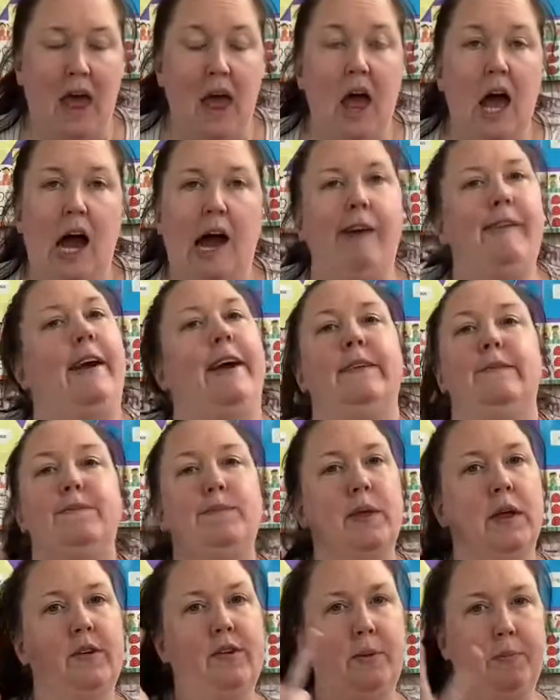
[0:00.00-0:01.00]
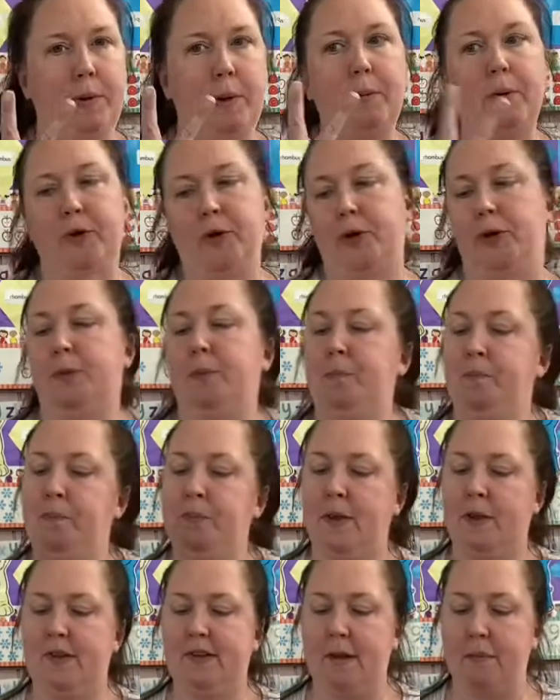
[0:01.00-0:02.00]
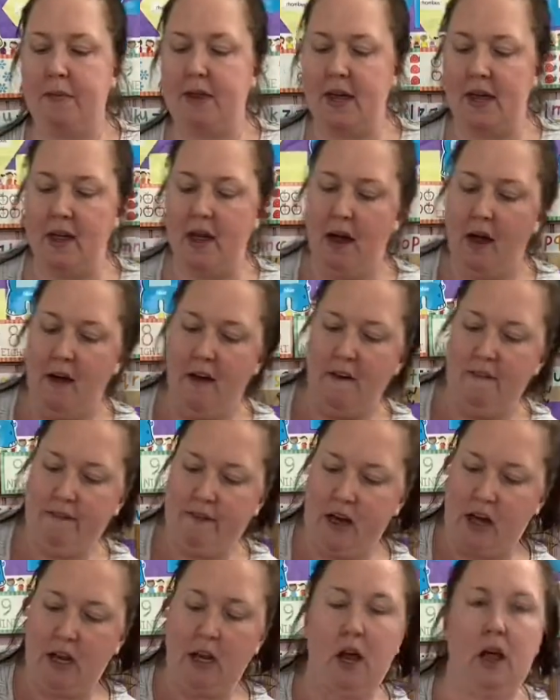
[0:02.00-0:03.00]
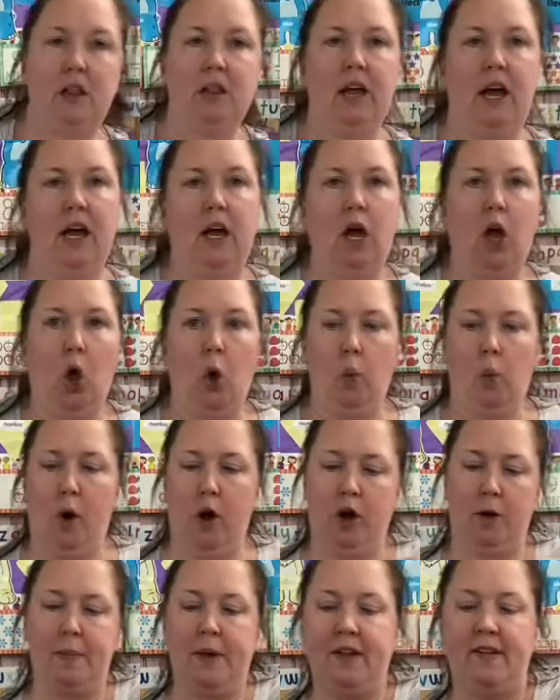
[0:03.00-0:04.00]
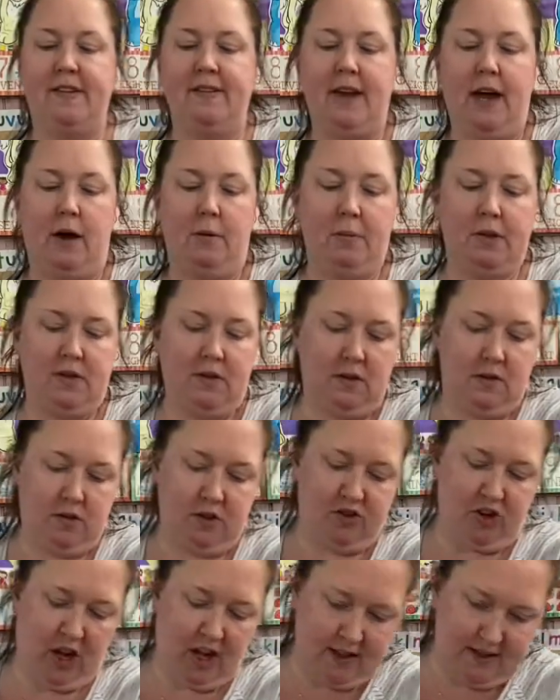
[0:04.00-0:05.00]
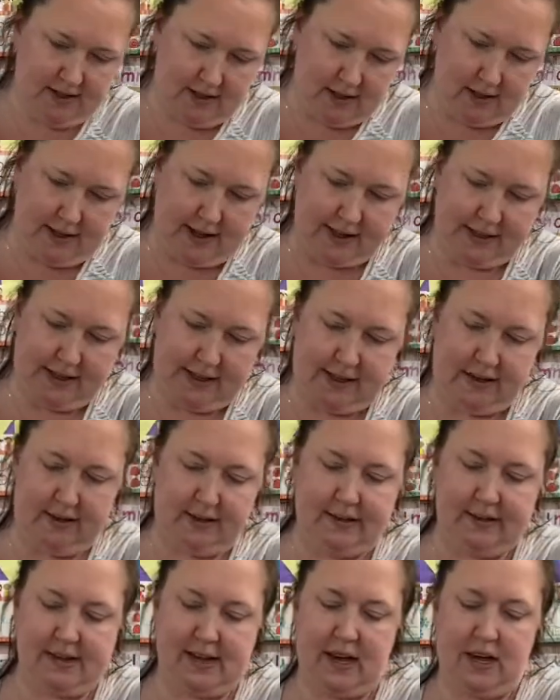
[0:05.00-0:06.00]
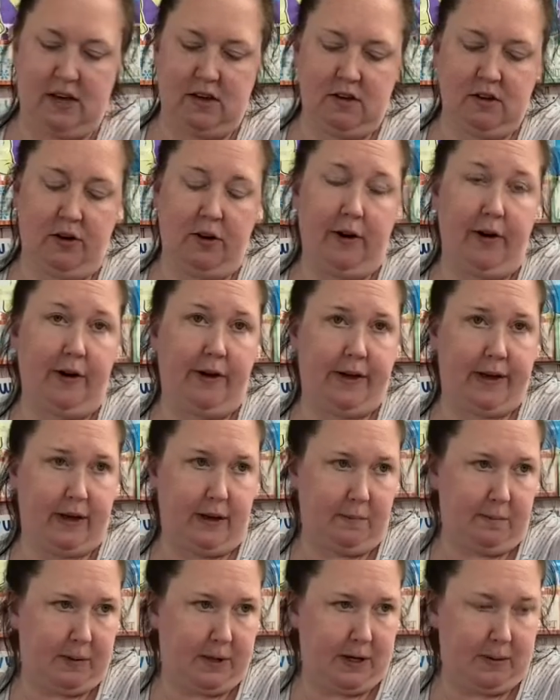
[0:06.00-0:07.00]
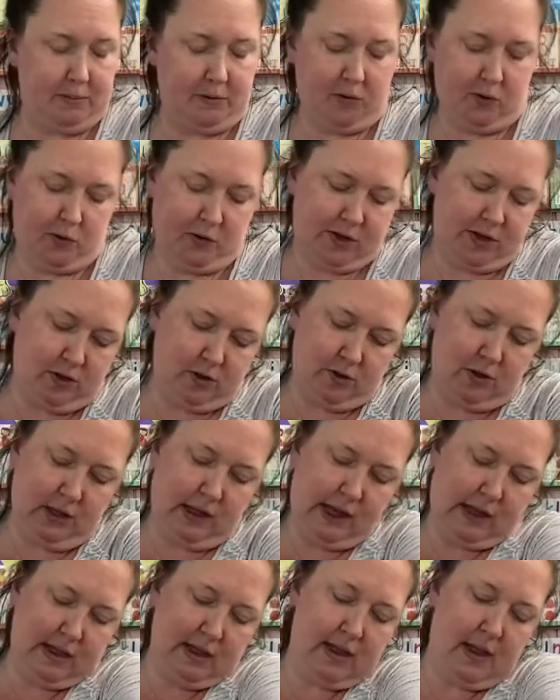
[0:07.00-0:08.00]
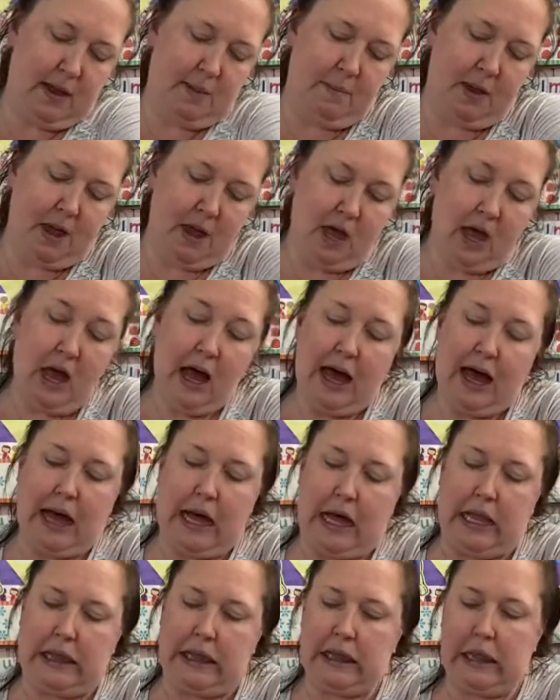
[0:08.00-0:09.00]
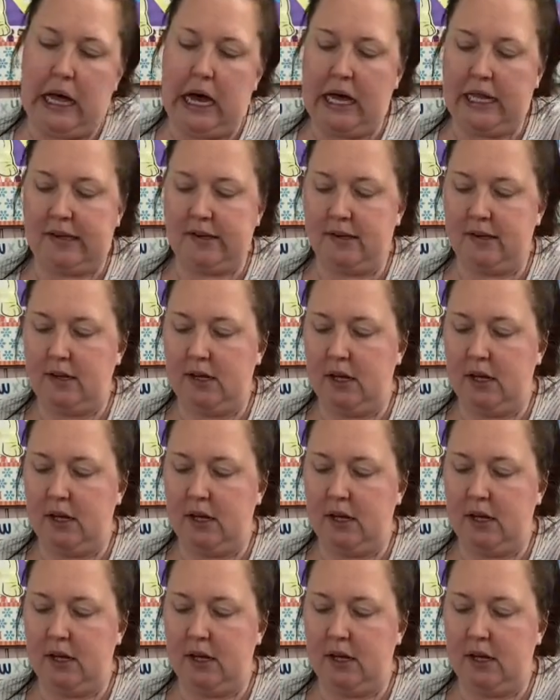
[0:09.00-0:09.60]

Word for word: All right, tip number two something fun like water beads. Now, Mrs. Johnson got these at Target, but I'm told that you can get them a lot